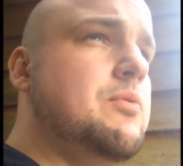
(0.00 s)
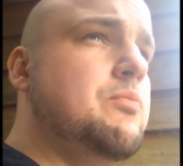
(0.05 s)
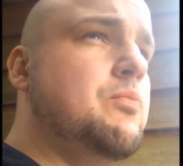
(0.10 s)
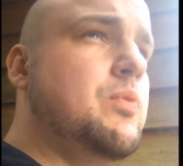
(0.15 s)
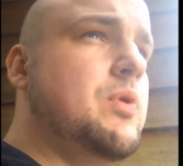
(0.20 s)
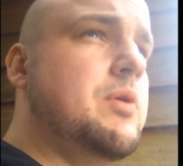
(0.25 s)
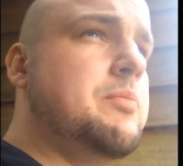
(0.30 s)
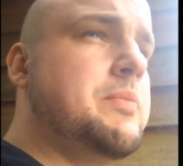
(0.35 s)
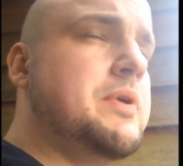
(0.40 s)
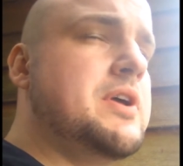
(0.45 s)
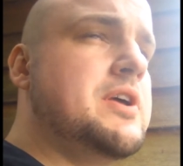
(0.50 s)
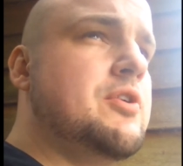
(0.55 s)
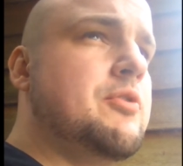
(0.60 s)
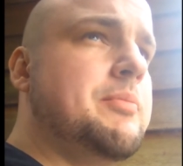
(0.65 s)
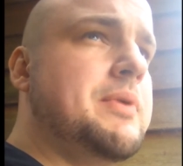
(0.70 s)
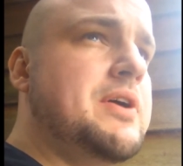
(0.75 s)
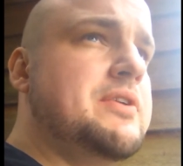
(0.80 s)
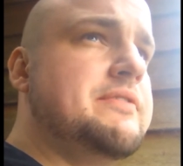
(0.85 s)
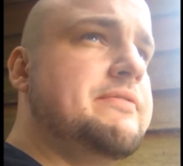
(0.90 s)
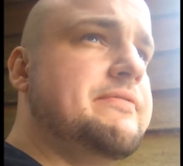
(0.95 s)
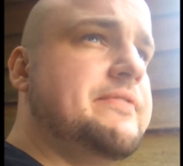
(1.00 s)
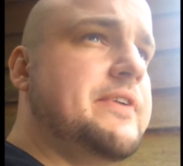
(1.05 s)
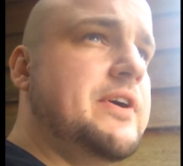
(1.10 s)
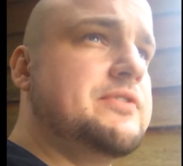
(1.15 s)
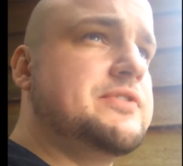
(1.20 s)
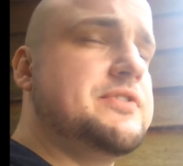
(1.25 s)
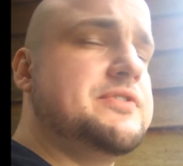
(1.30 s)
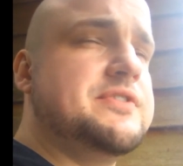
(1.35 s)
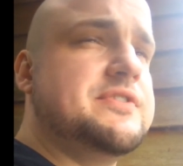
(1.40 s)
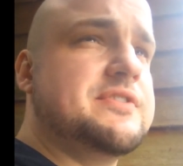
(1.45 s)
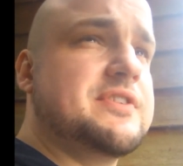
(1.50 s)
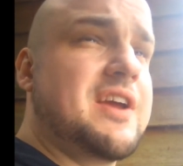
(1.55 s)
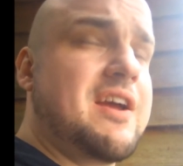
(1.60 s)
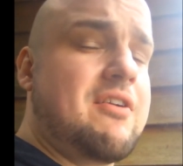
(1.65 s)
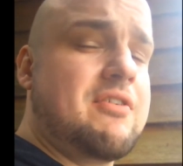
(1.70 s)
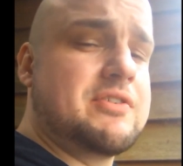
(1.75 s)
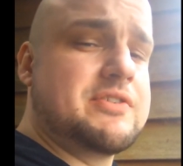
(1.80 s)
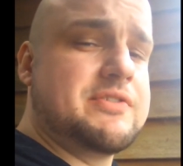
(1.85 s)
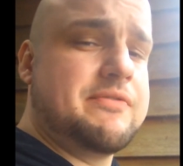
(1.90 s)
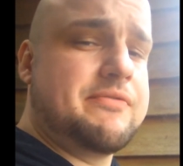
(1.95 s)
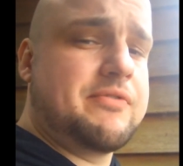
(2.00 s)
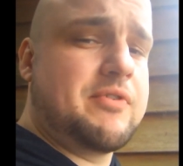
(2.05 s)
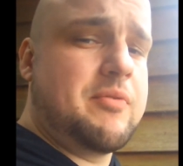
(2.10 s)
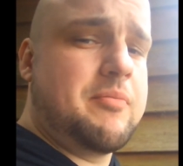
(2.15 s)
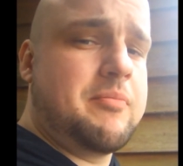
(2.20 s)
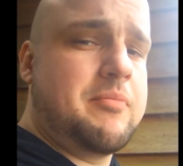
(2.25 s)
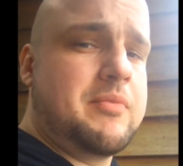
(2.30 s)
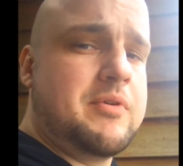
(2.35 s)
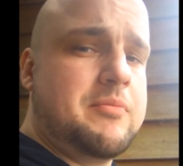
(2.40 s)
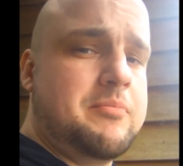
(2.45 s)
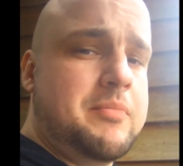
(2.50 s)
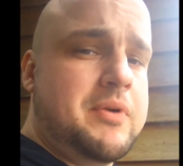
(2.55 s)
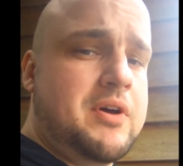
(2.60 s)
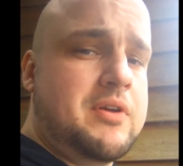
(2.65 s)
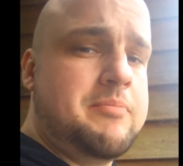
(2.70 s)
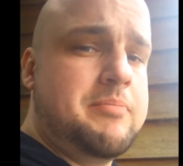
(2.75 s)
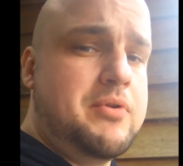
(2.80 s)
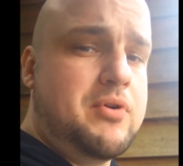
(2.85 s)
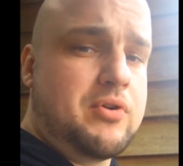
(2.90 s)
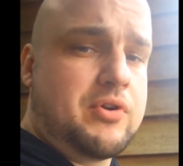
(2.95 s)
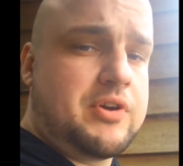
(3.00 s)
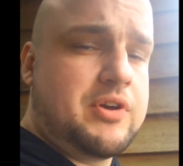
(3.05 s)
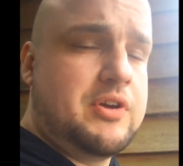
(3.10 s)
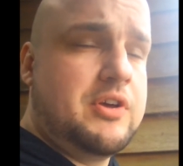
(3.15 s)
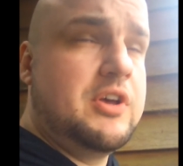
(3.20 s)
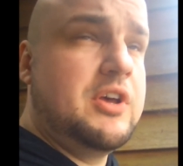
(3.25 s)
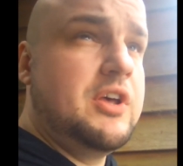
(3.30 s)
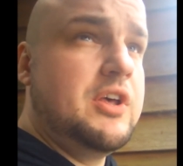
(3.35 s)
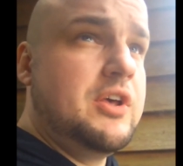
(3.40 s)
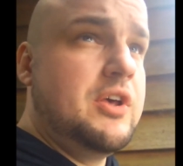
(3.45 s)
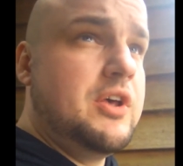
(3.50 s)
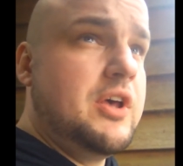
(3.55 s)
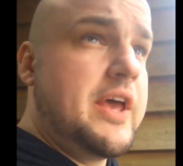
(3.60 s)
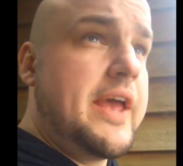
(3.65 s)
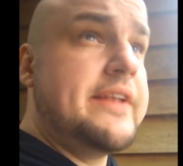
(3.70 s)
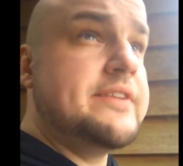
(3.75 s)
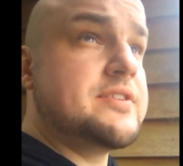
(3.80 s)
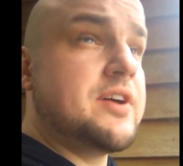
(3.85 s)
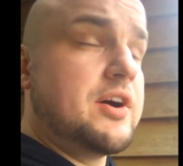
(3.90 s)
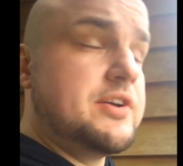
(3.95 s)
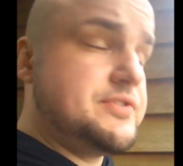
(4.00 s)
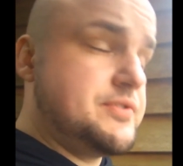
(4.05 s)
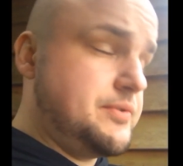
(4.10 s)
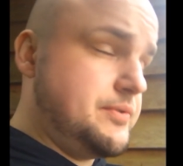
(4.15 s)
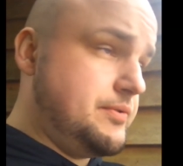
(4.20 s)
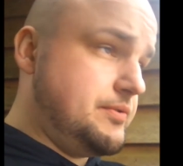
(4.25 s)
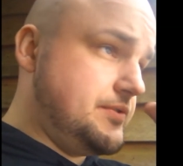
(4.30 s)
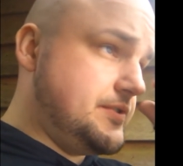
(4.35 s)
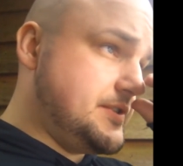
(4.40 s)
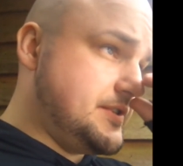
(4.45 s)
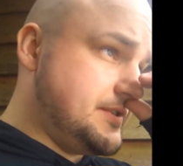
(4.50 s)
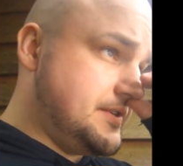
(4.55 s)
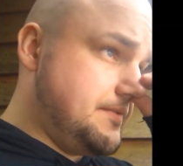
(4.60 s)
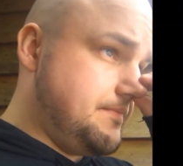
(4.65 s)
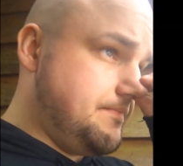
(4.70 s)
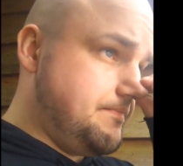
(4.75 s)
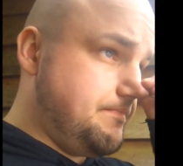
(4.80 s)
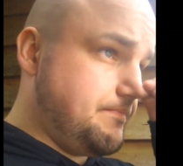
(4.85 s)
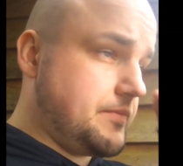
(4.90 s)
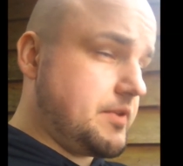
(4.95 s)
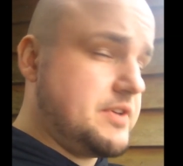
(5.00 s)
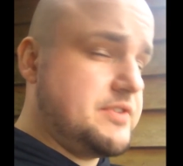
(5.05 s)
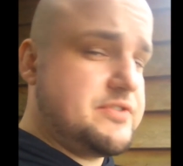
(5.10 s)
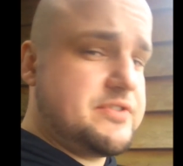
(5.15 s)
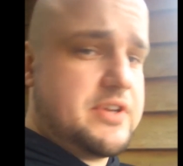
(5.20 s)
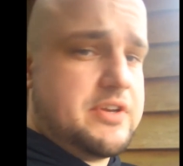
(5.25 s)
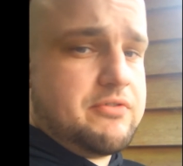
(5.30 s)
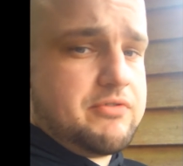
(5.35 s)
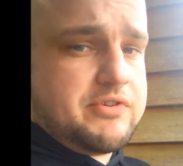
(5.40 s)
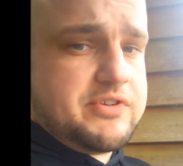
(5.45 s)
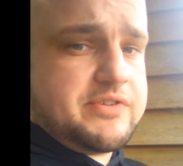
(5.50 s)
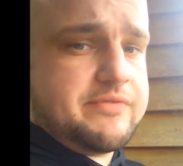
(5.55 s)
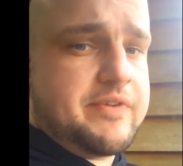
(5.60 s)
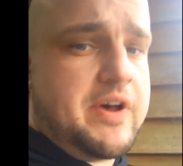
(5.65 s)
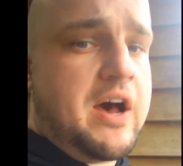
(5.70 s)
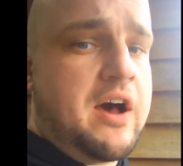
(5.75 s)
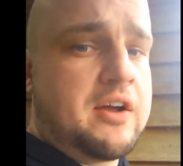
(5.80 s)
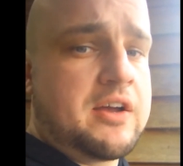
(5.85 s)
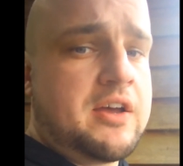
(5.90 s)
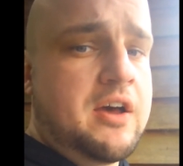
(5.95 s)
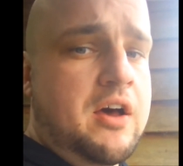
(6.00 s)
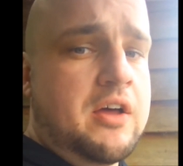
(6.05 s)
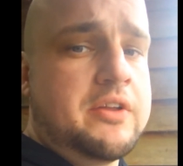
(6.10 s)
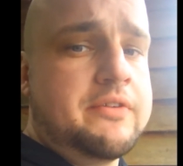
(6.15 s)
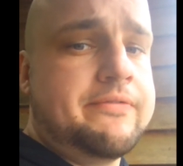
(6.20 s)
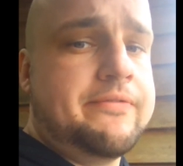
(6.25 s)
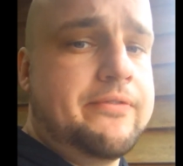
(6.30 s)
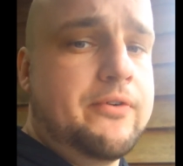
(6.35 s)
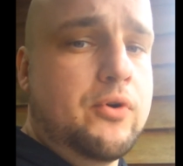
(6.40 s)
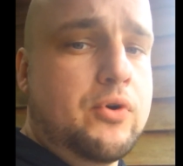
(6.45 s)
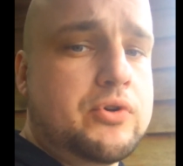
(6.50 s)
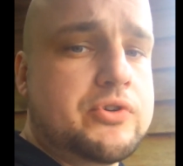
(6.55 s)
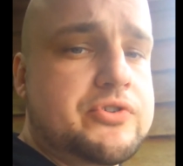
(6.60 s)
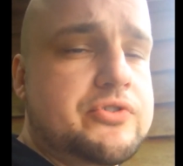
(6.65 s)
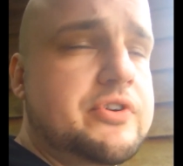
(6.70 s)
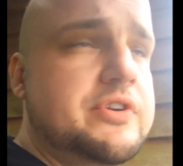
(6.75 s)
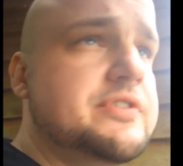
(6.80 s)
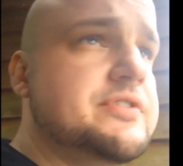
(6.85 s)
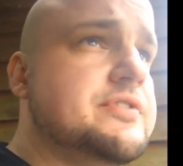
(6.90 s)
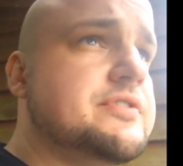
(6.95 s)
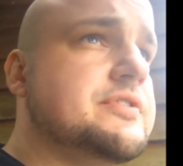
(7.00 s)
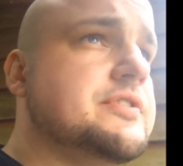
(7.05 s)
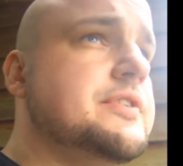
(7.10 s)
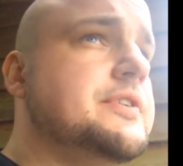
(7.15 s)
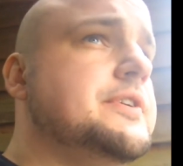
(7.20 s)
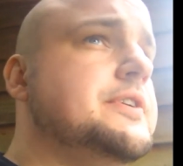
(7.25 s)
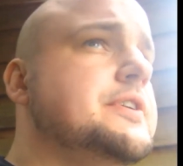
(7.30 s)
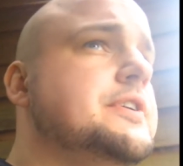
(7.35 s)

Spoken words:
in one of my uploaded photos is a character from my book entitled Secrets of Arcana Fortress,